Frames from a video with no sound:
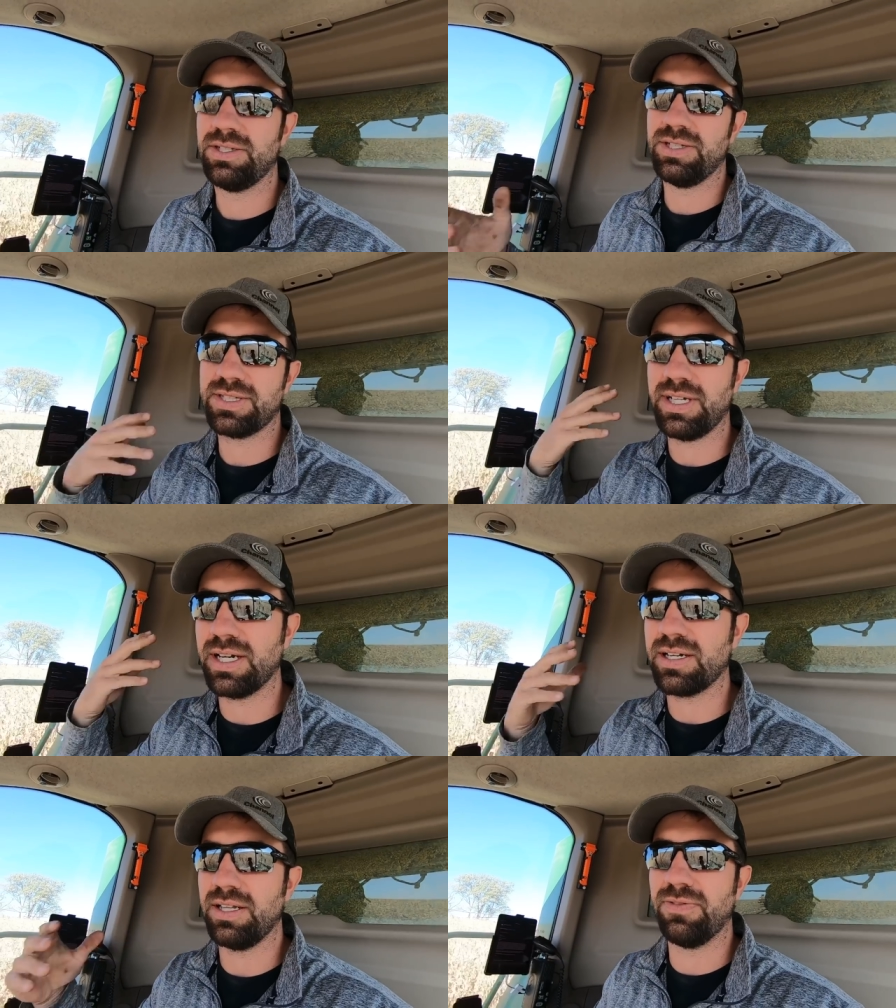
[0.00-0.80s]
just
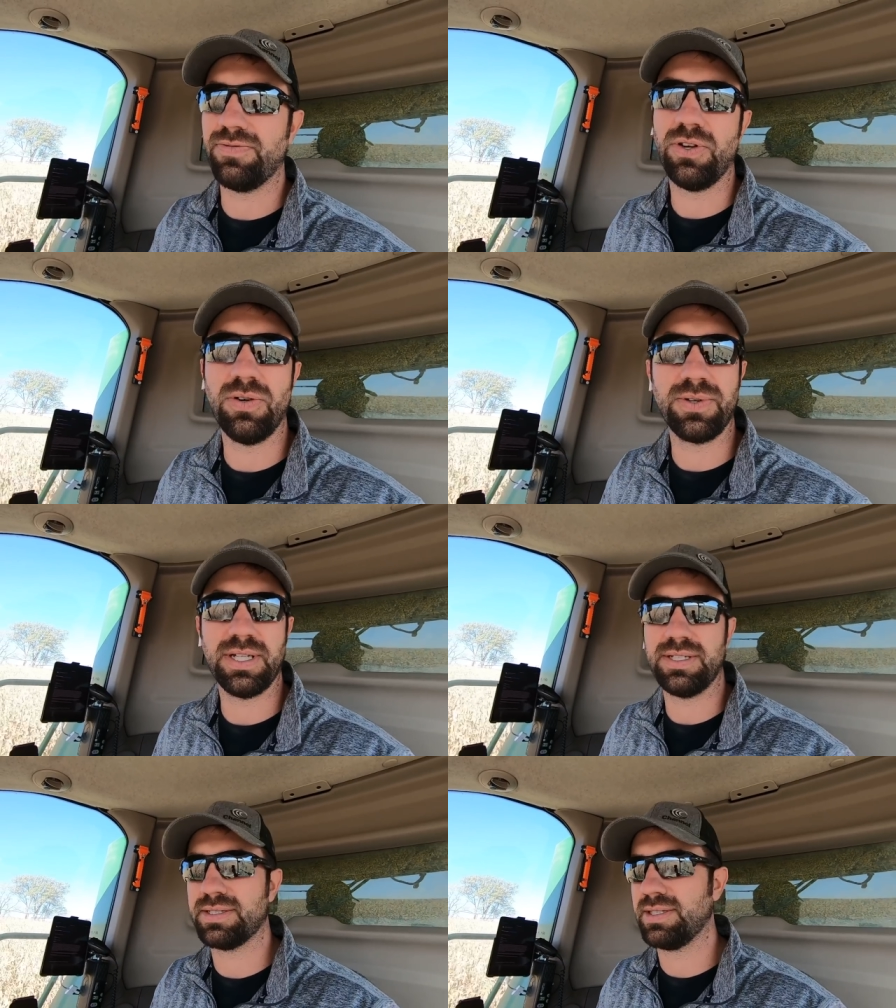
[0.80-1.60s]
talk on the phone,
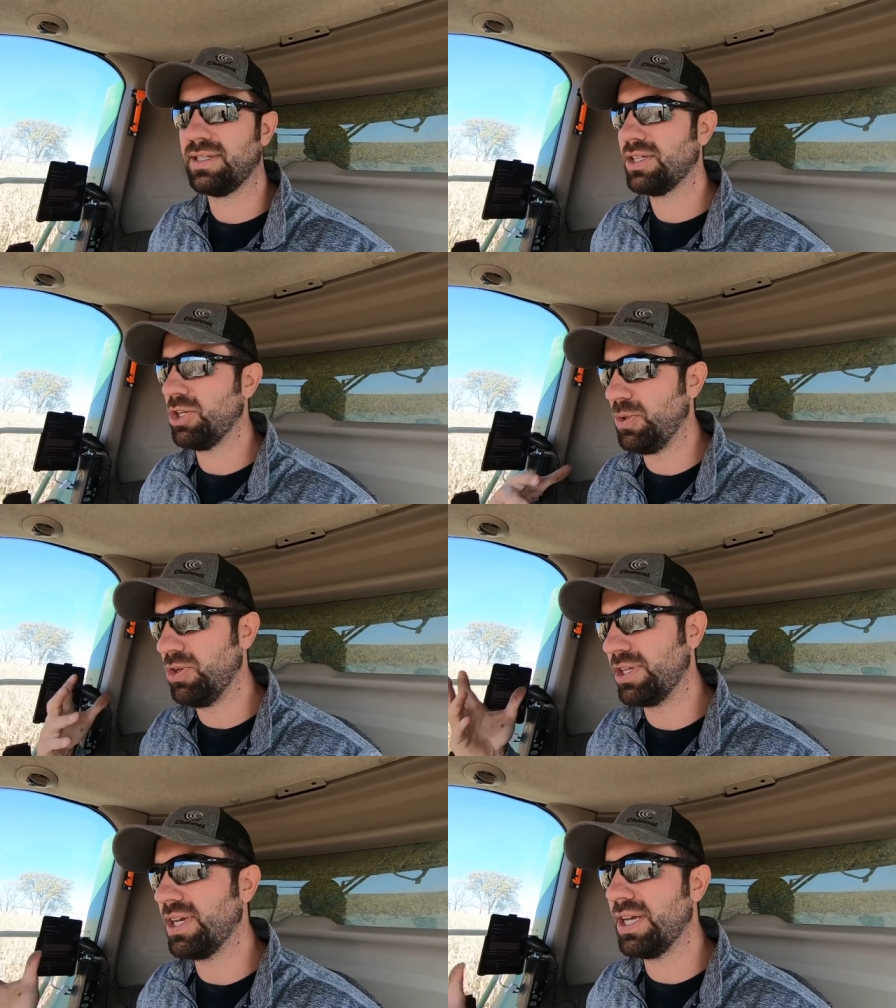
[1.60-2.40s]
because
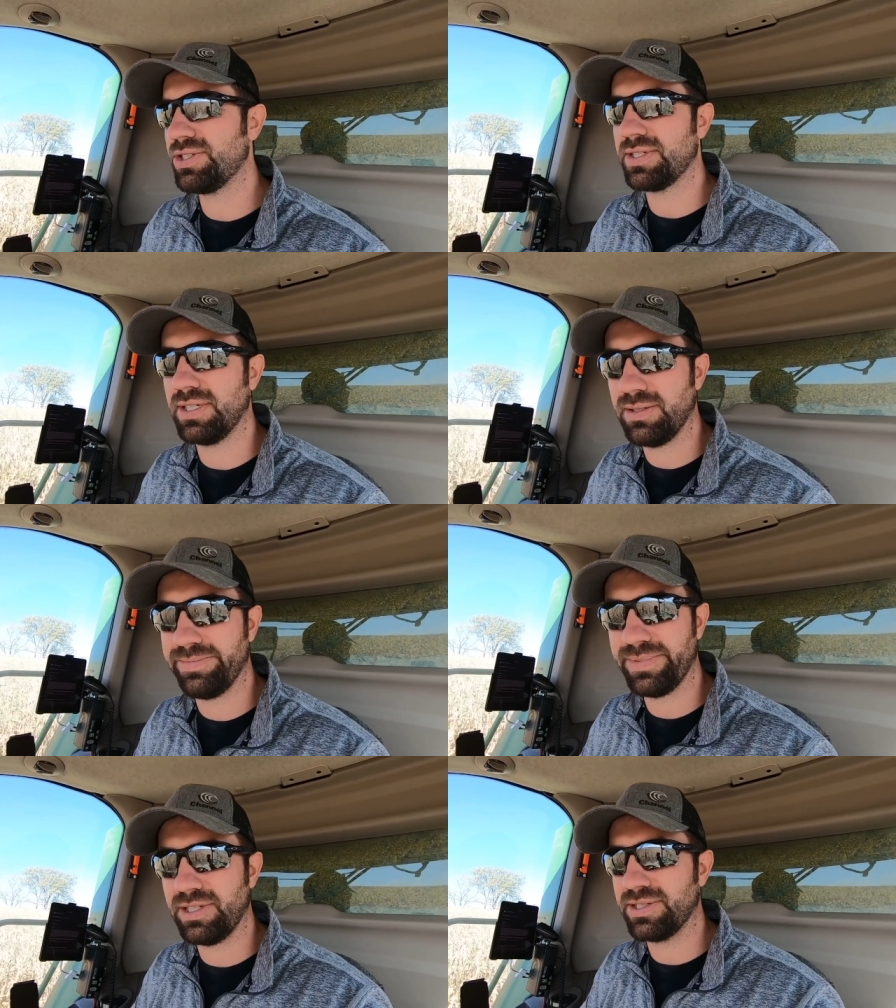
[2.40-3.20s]
communication,
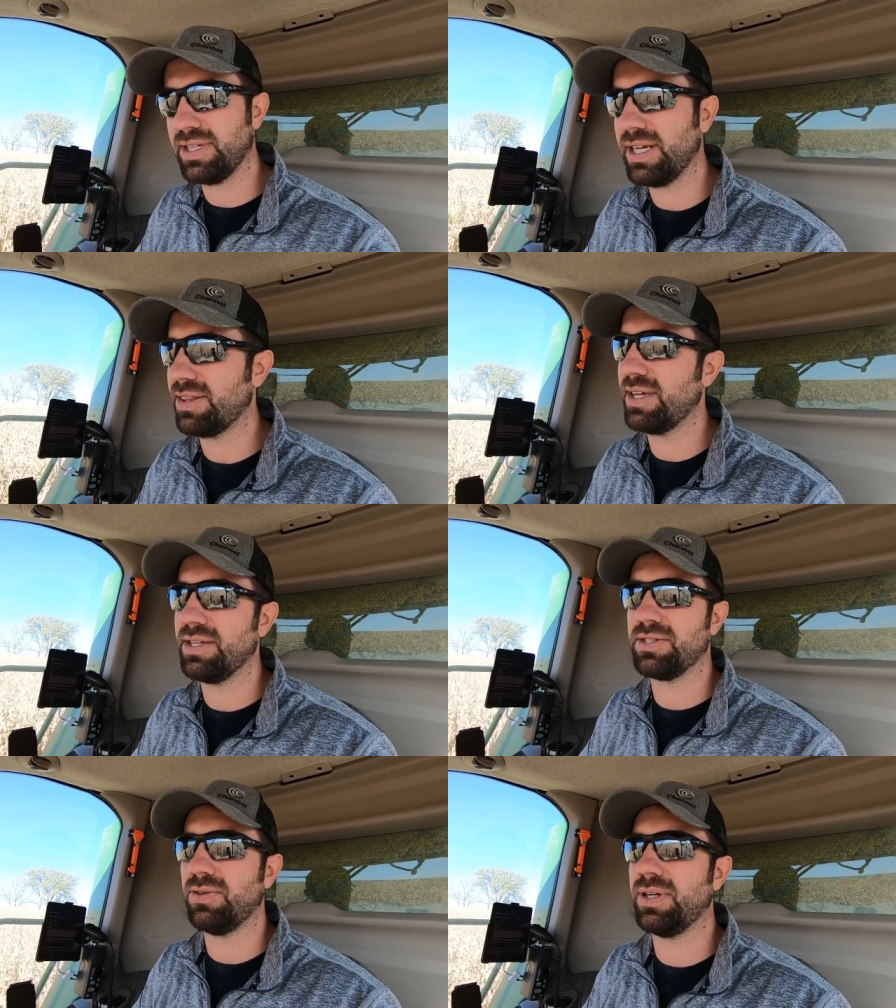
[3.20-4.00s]
there's a lot of
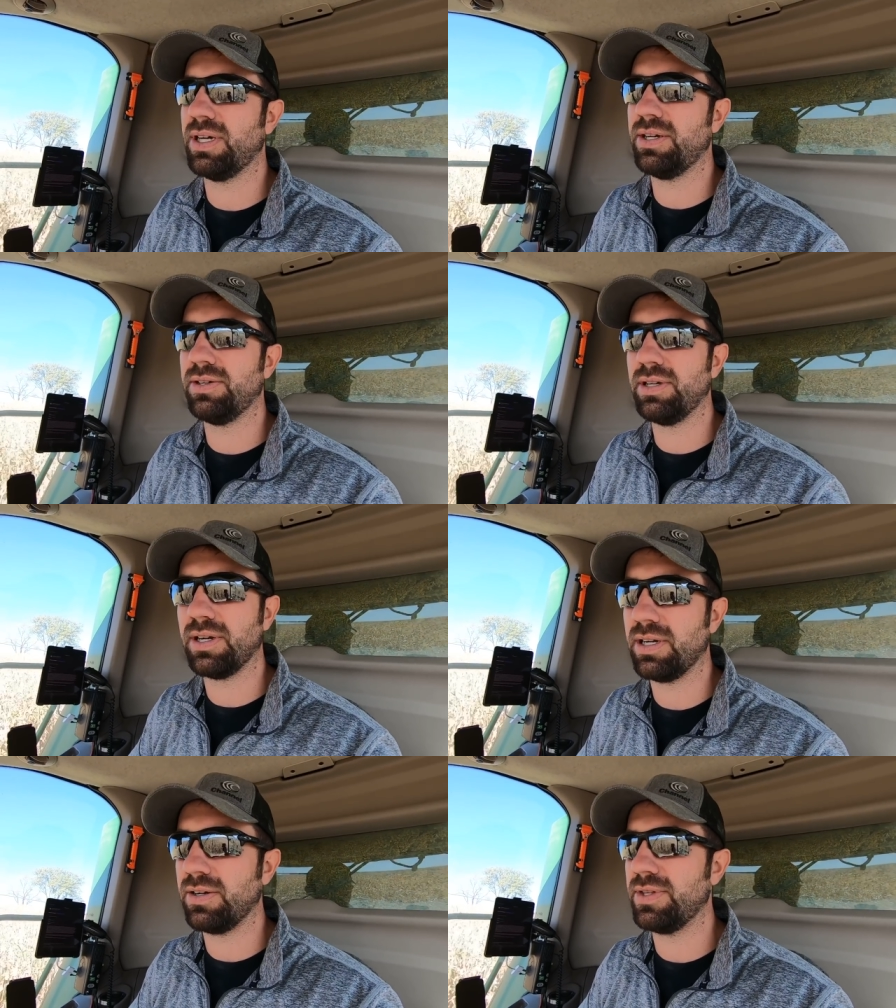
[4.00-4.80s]
things going on
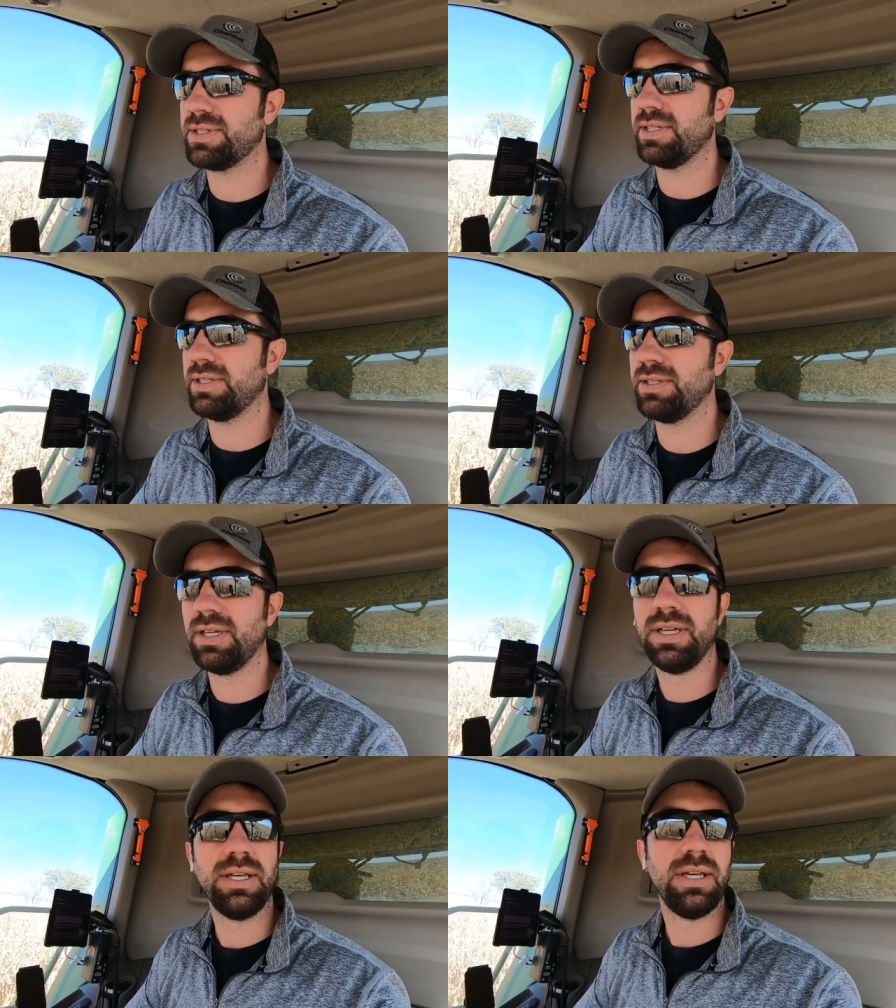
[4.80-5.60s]
during harvest, and
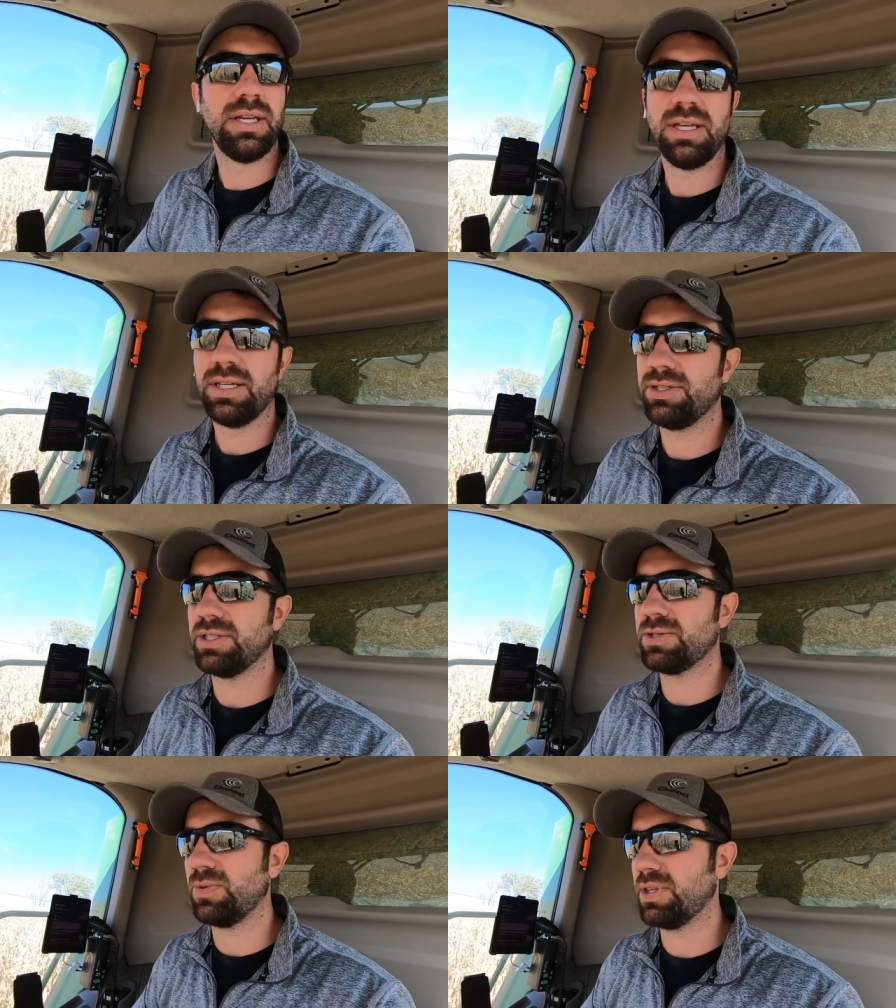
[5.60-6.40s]

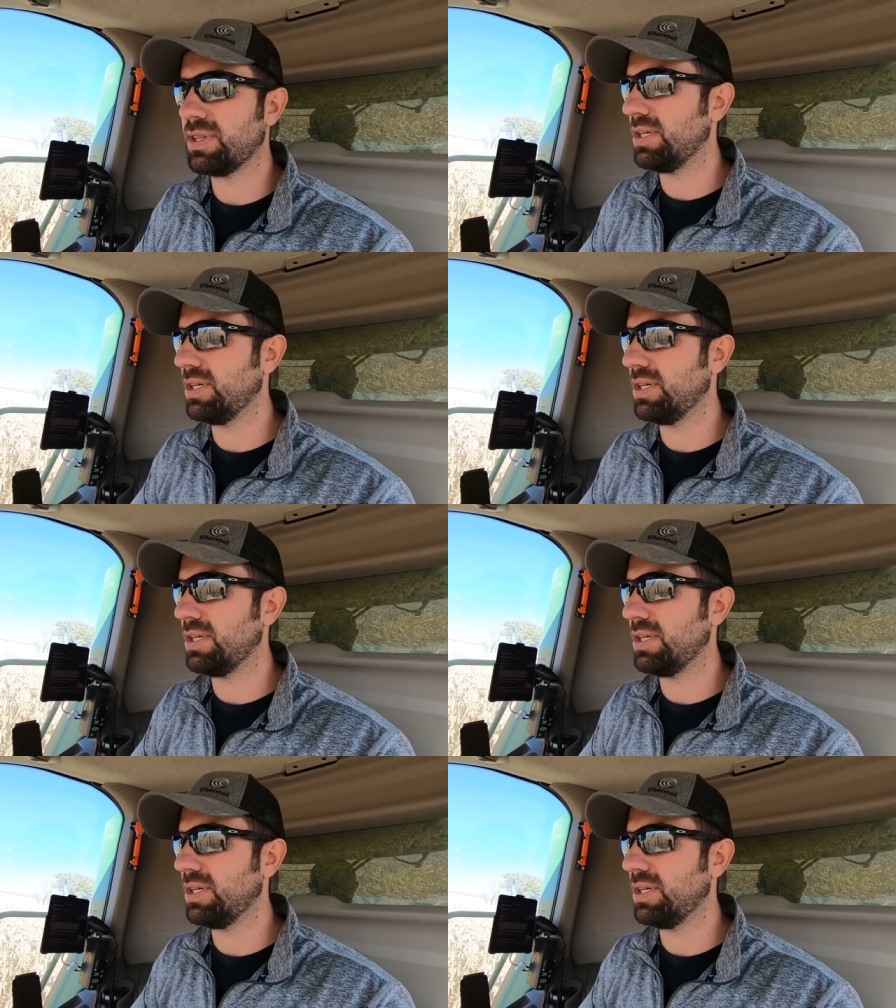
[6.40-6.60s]
just with